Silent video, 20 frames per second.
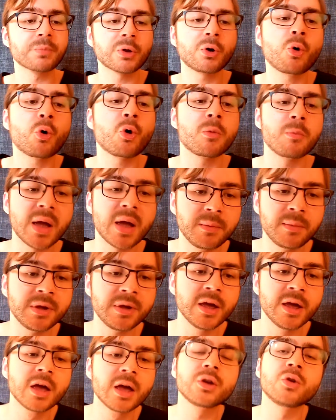or
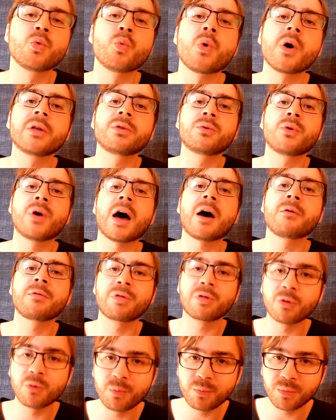maybe you want to have
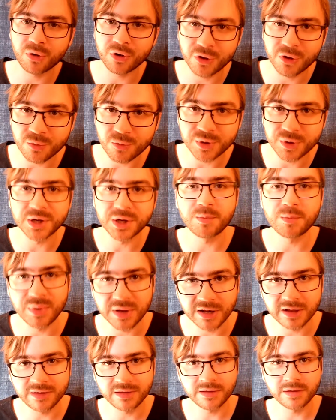superhuman
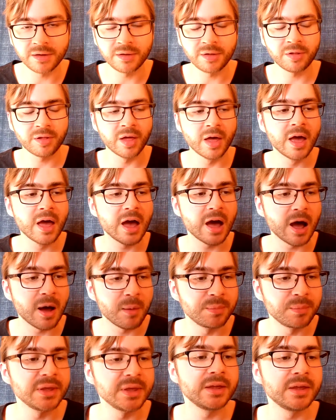abilities uh,
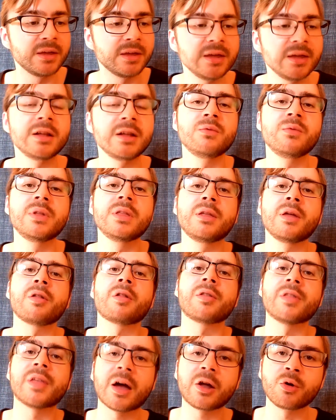being healed with
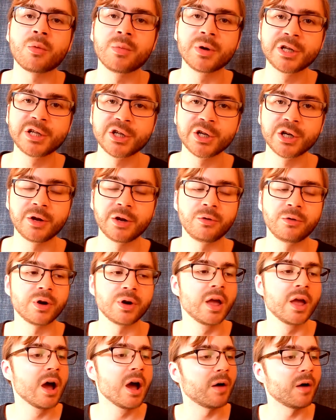this
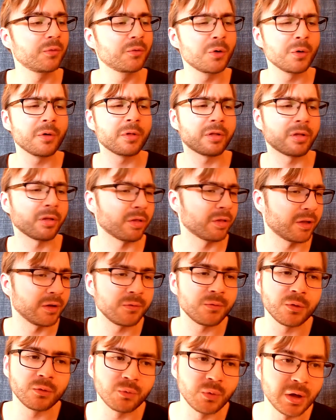nanomachinery. Of course, there's
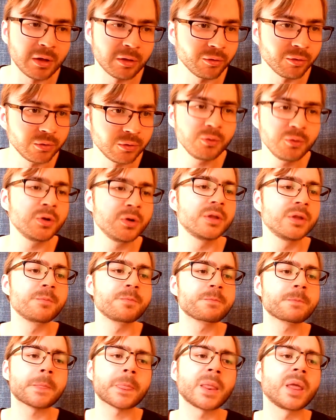different ways to do it.
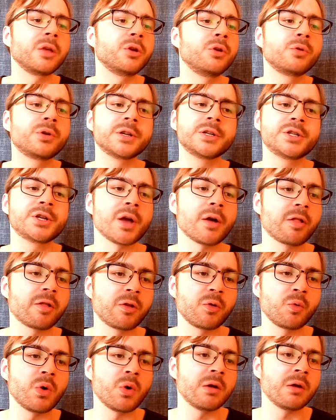You can just
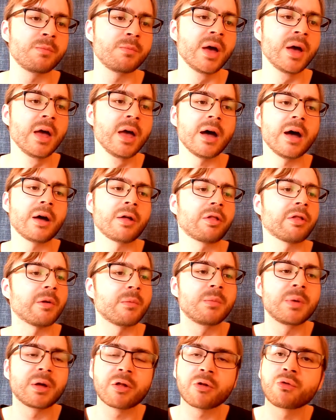develop uh,
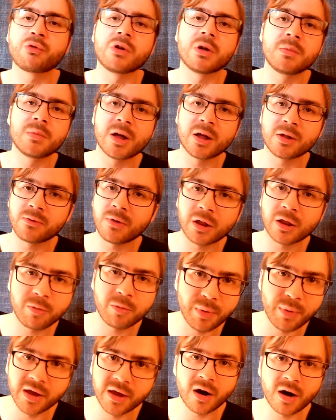some extremely
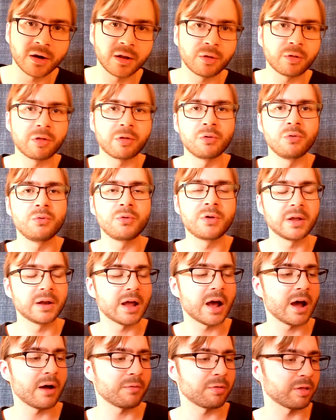advanced biotics so you can
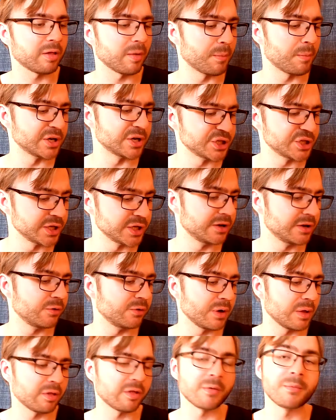have some
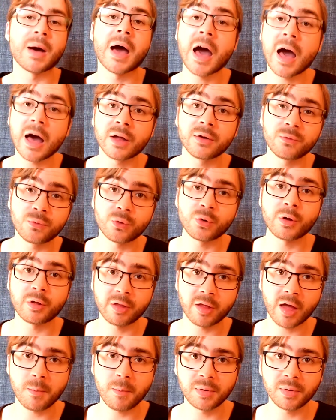machinery, some hand, for
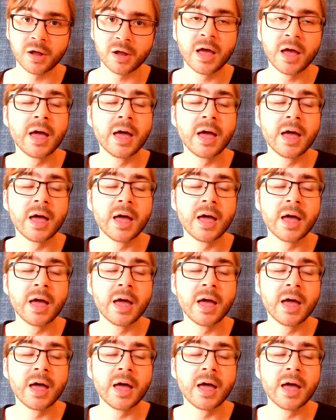example,